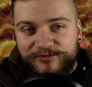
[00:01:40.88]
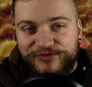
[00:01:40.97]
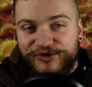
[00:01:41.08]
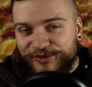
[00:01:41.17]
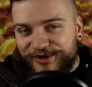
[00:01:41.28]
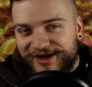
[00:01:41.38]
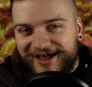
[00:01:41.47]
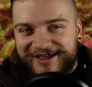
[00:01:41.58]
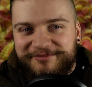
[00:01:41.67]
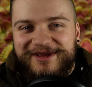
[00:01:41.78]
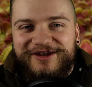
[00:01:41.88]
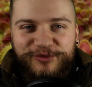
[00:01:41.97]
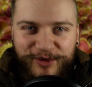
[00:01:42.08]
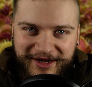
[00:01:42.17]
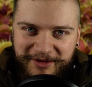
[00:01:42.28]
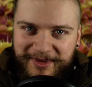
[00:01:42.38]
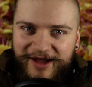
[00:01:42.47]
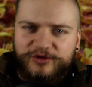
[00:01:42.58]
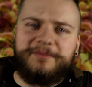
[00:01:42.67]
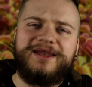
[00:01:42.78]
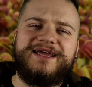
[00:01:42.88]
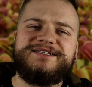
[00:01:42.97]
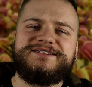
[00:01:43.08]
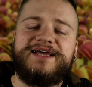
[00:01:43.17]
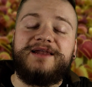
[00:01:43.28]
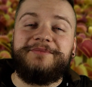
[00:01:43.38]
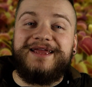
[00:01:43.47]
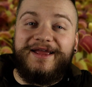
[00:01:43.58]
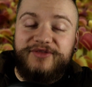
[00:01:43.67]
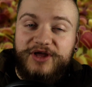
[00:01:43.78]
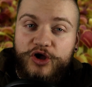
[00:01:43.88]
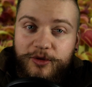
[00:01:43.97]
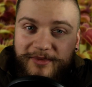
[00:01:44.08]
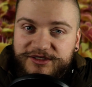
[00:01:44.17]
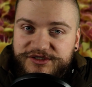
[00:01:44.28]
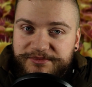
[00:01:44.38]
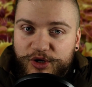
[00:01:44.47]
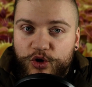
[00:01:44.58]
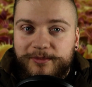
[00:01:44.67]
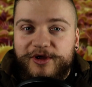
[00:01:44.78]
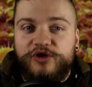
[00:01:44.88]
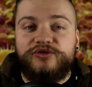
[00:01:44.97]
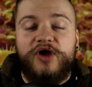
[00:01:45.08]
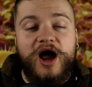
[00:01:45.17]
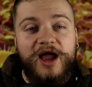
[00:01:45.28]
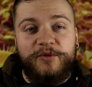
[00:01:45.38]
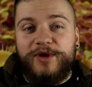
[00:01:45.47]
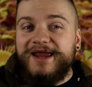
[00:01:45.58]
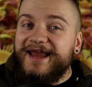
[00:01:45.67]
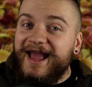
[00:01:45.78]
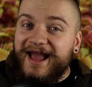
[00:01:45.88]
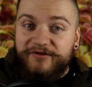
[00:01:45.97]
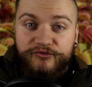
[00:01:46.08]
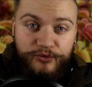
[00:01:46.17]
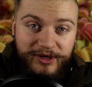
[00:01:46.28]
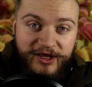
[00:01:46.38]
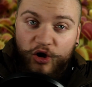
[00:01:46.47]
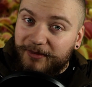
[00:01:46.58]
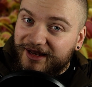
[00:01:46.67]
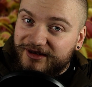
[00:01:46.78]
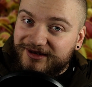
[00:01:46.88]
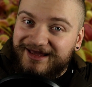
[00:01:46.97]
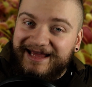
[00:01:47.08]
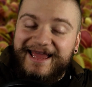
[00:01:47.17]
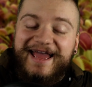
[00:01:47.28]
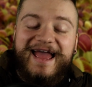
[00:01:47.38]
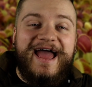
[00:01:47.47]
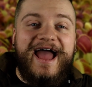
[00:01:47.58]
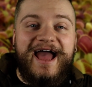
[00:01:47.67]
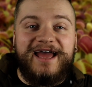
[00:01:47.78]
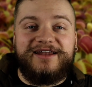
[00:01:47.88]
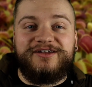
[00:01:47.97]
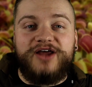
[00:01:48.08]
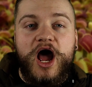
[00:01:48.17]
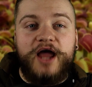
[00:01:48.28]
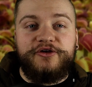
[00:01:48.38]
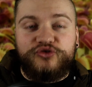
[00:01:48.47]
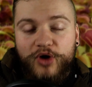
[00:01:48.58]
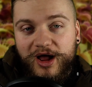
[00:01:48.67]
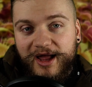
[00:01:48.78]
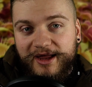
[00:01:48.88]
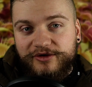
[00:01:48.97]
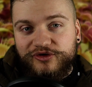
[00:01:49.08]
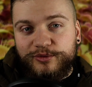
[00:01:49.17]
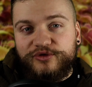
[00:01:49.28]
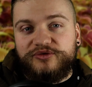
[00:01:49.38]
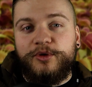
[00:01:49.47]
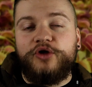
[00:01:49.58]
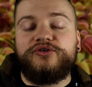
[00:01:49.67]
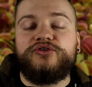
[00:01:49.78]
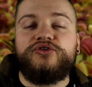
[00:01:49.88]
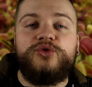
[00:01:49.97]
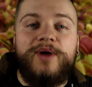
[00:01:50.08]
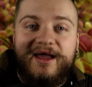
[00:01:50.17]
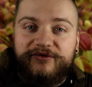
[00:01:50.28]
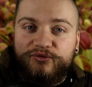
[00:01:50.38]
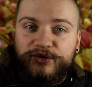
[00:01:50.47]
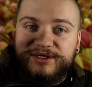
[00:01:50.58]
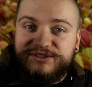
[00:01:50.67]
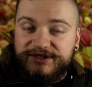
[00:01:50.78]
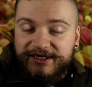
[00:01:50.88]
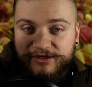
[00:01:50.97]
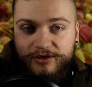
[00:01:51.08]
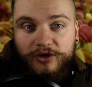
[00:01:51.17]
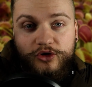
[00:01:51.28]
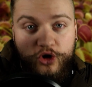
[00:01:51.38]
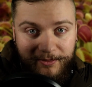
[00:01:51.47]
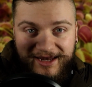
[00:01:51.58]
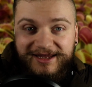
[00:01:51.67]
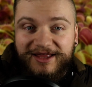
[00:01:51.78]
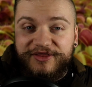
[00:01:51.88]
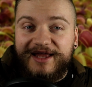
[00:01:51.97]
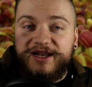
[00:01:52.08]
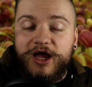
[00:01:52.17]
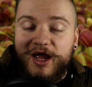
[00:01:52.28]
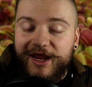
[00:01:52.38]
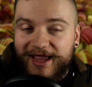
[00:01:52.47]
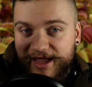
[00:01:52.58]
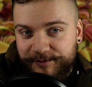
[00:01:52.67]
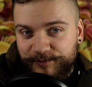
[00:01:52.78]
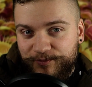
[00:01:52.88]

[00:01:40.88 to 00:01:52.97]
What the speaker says: you would like me to read about, please tell me in the comments below, because I read every comment and I try to respond to every single comment that I can.